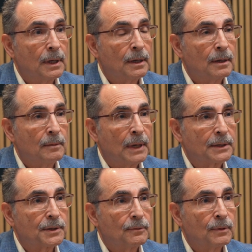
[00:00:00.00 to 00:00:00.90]
It
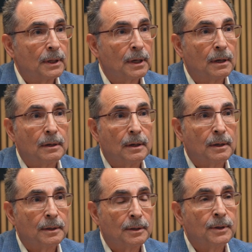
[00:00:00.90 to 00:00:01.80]
makes it really
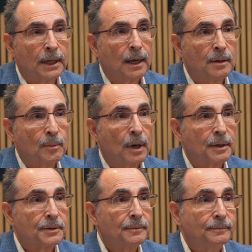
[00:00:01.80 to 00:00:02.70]
a unique enterprise.